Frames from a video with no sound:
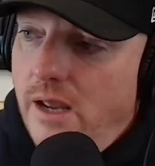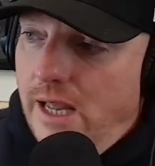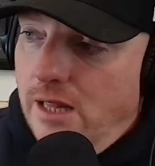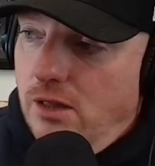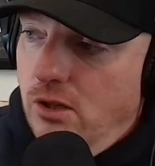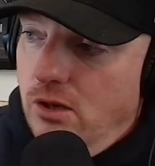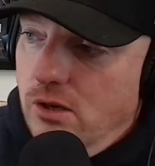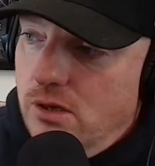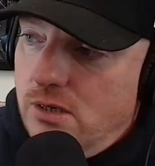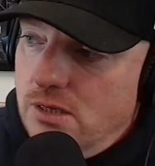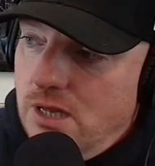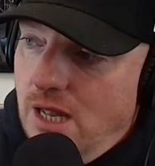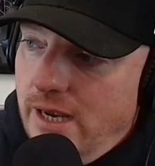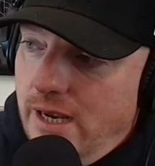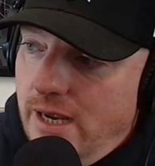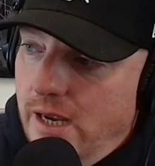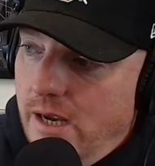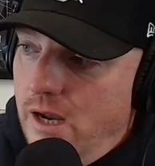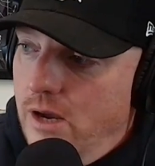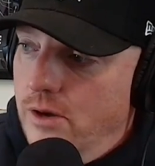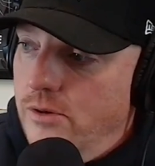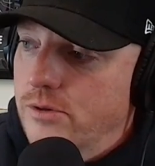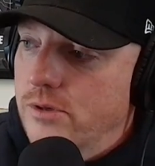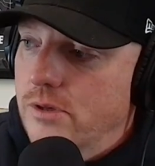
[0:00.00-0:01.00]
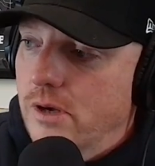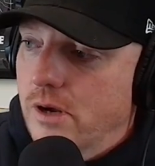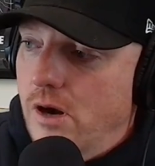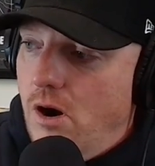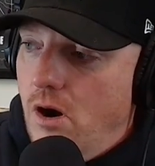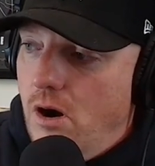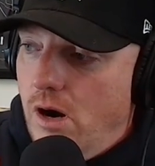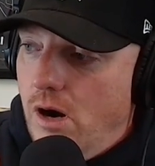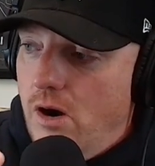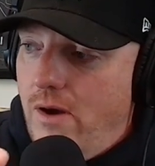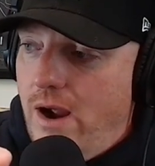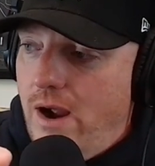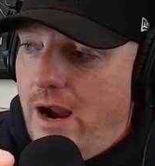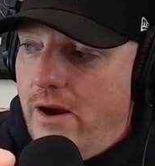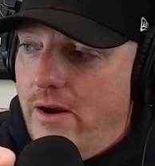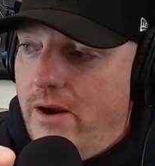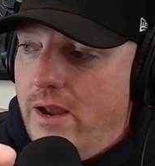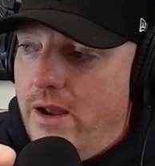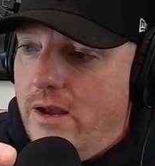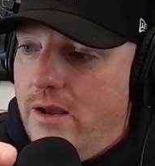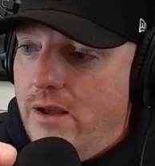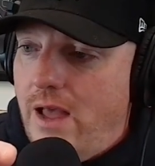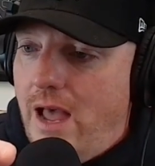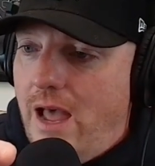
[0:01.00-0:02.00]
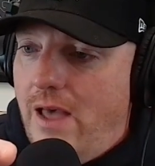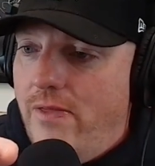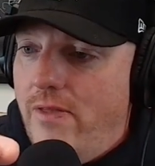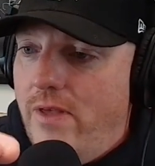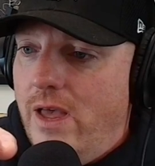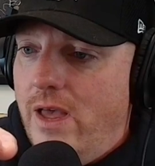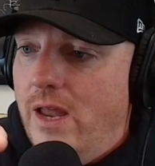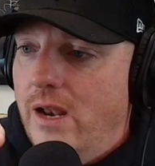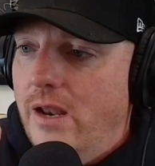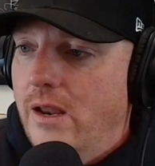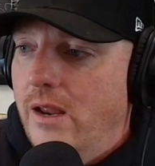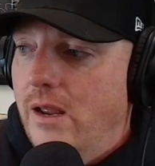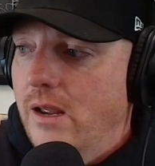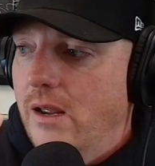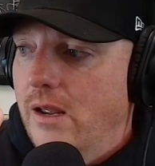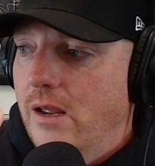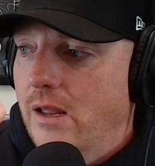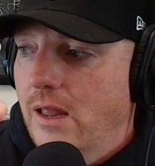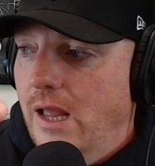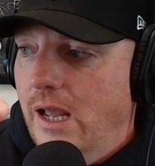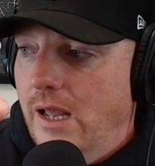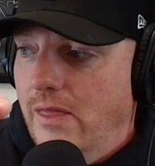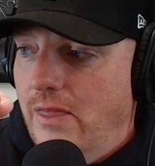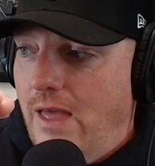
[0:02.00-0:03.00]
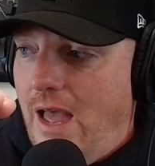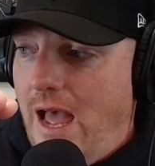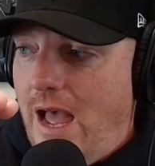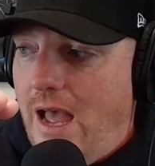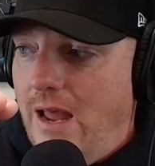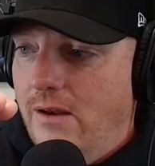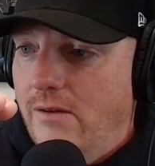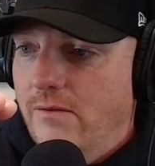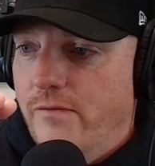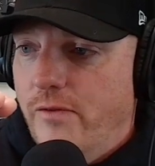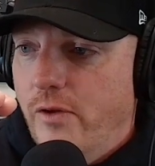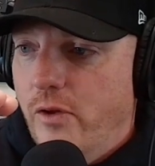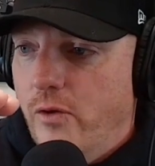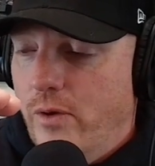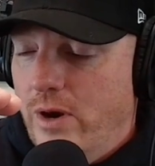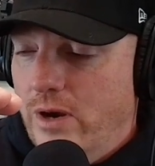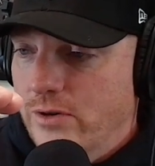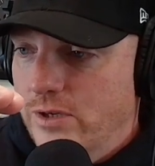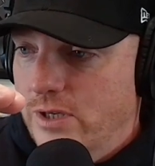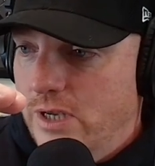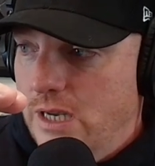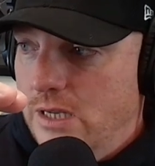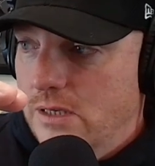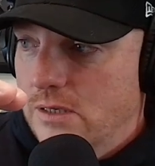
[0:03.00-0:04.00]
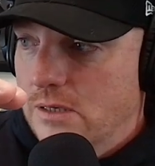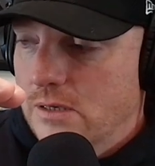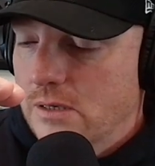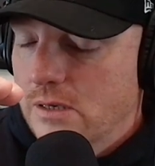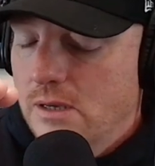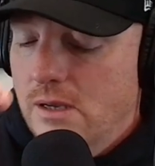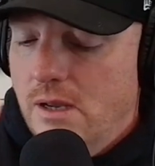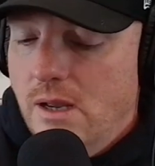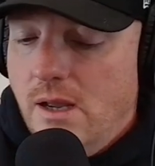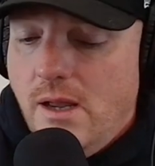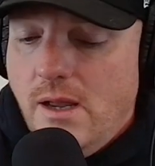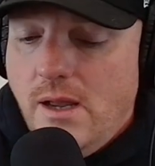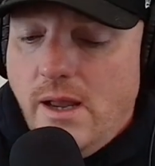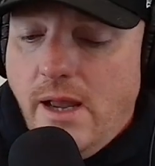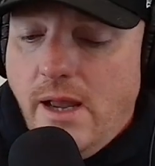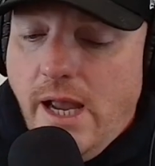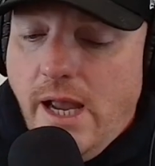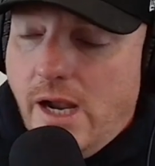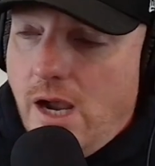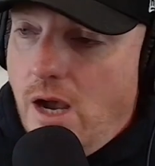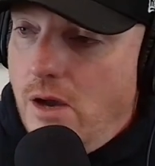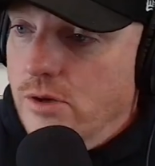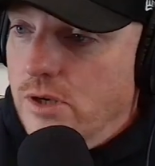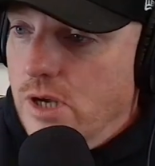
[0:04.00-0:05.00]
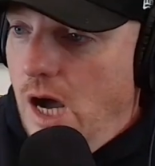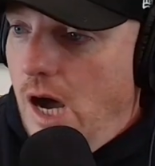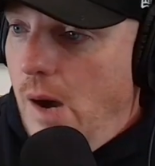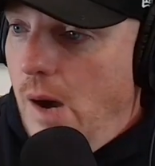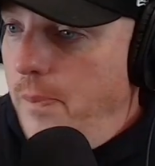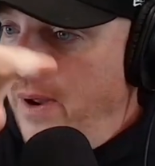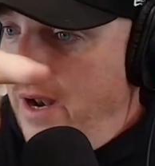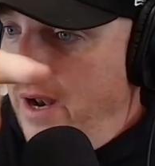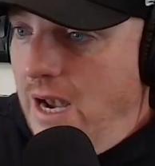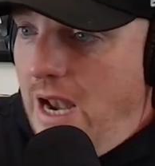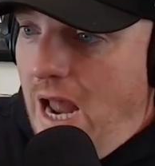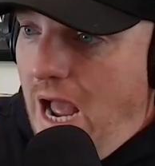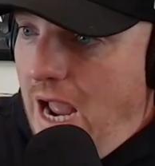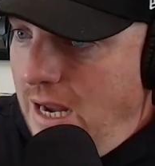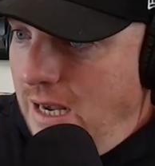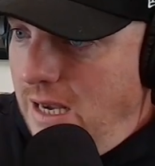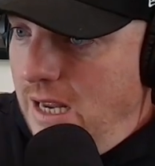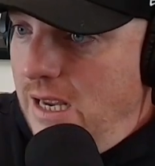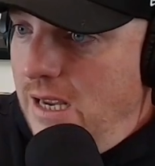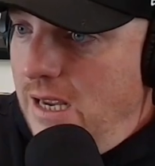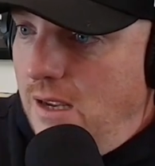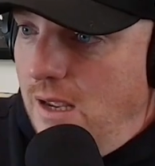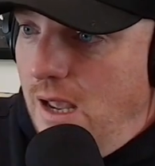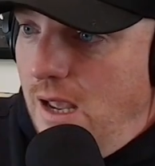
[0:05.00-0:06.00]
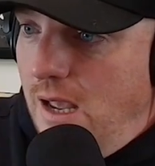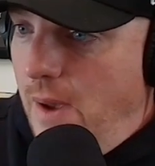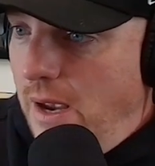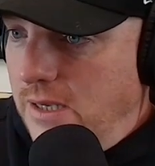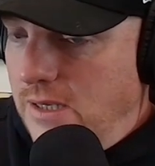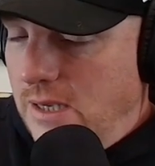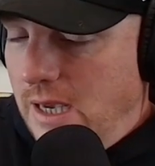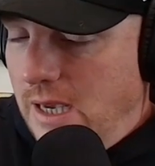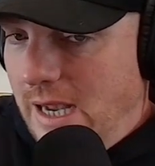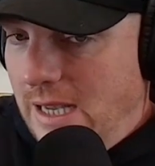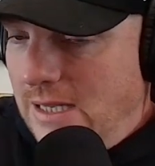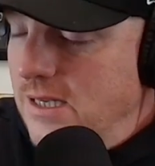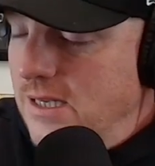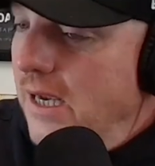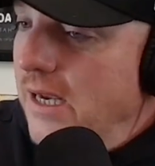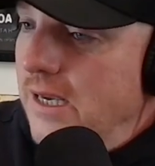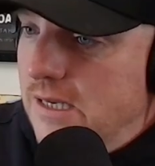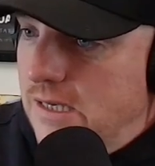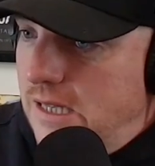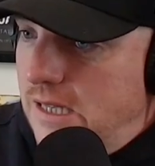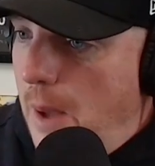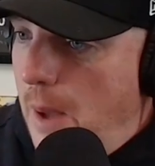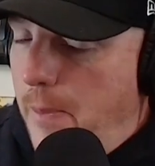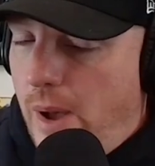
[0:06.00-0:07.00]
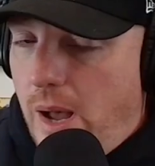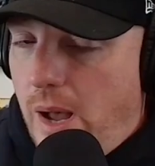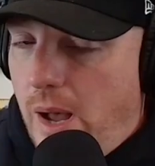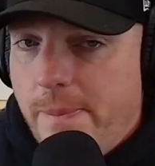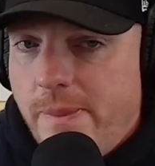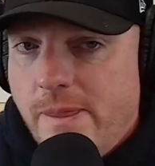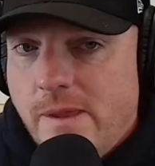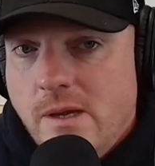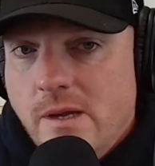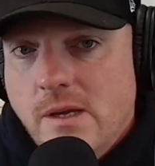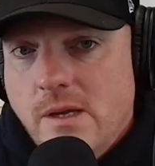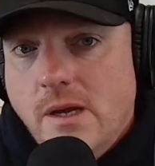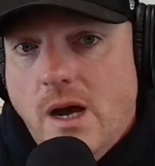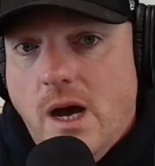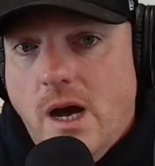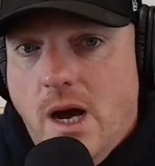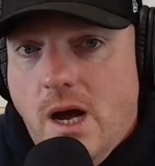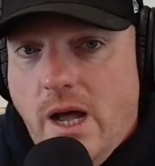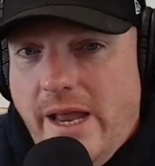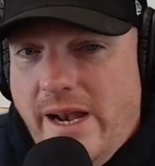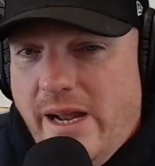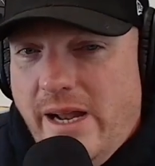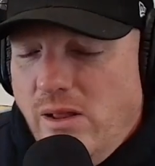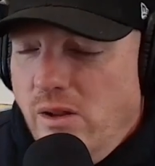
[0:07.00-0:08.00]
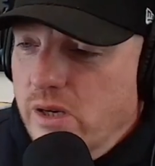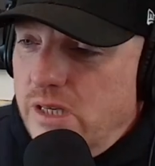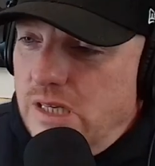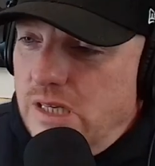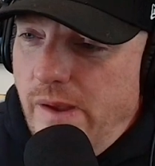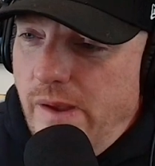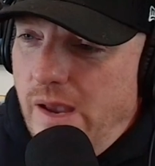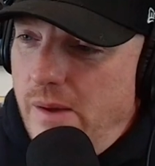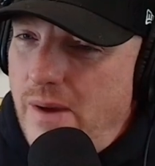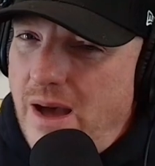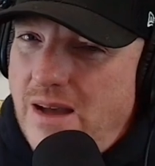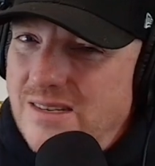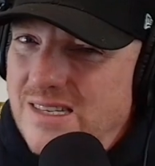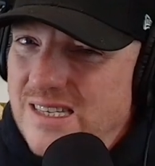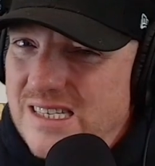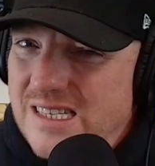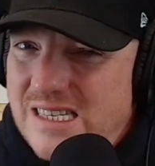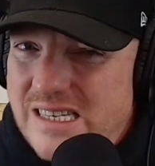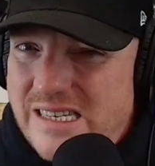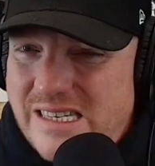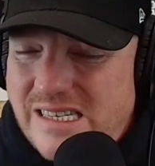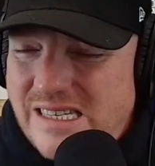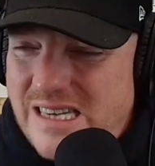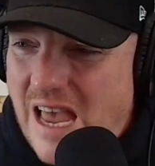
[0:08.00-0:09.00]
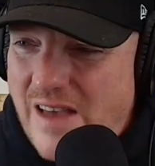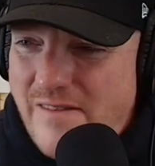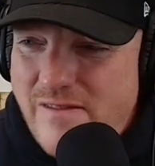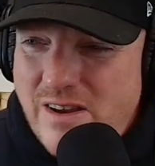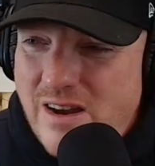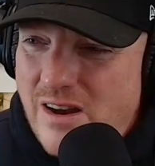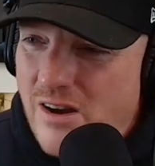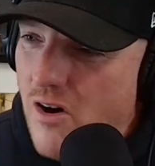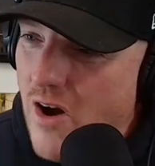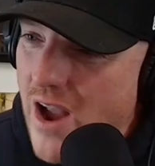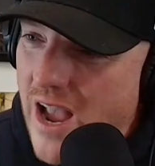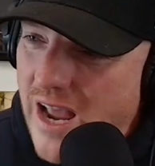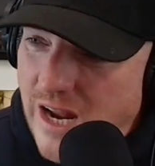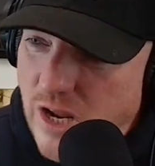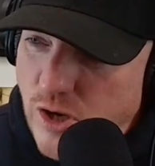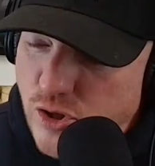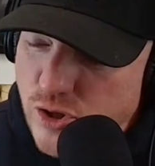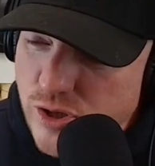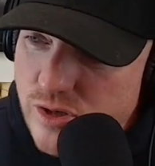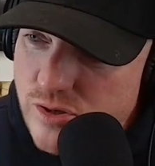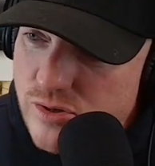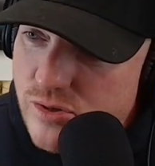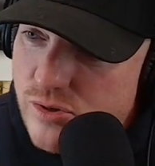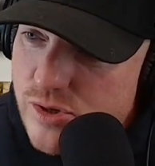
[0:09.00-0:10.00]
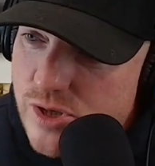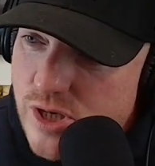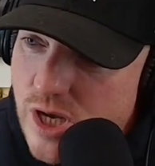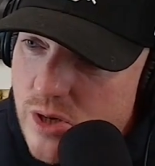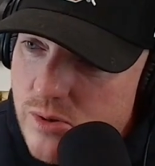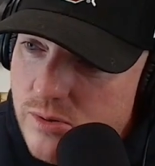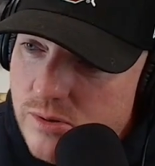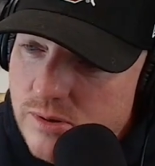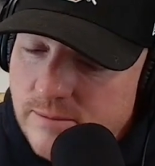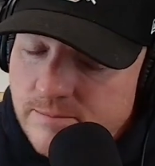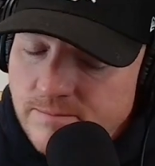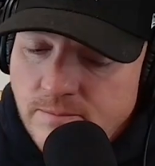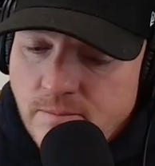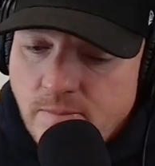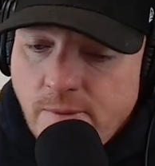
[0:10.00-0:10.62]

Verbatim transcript: It looks like it goes the cargo area and then like that for the rear seats. It yeah, goes up at a ninety. It makes like it's like mm-hmm. a step up, uh, and it to be about seven or eight inches or so.